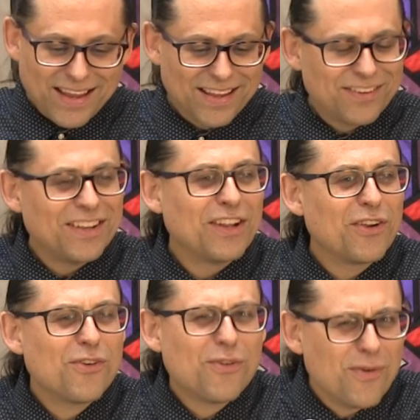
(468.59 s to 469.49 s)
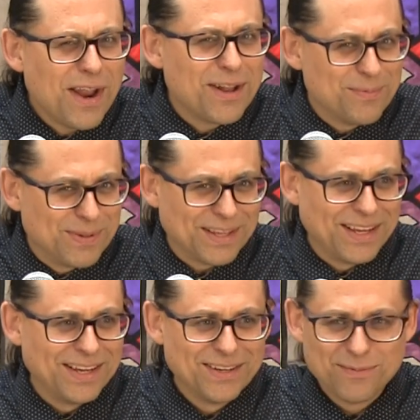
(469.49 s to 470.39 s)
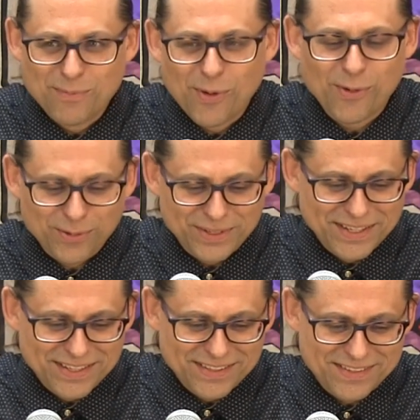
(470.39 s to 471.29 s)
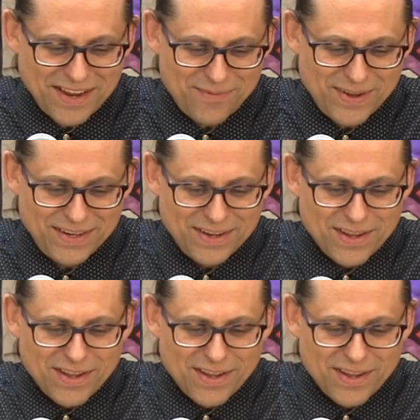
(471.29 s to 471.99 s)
is an incredibly bold statement.